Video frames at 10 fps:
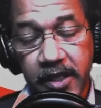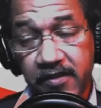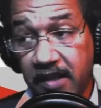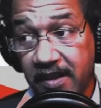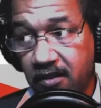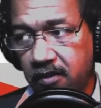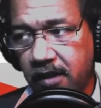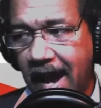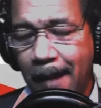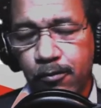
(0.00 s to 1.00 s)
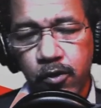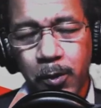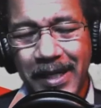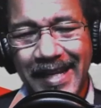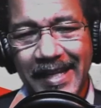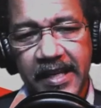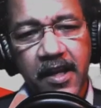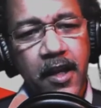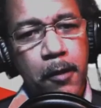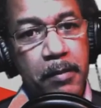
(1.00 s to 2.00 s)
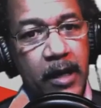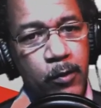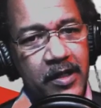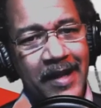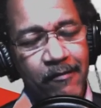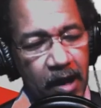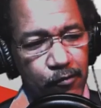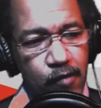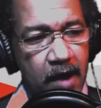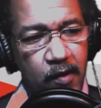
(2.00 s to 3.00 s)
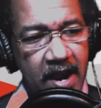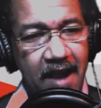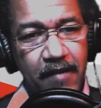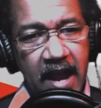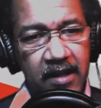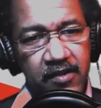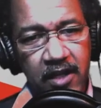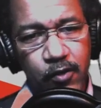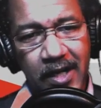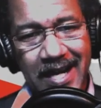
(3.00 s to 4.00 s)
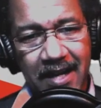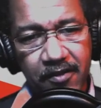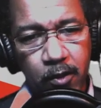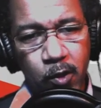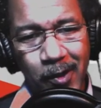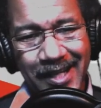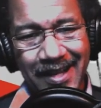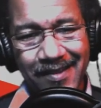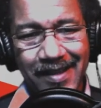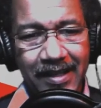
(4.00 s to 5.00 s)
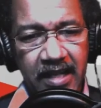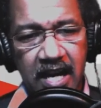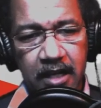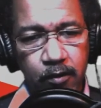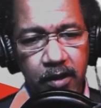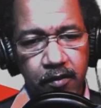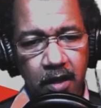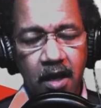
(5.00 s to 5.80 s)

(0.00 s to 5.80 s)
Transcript: I think she's an absolute idiot, but I'd rather have Alexandria Ocasio-Cortez in Congress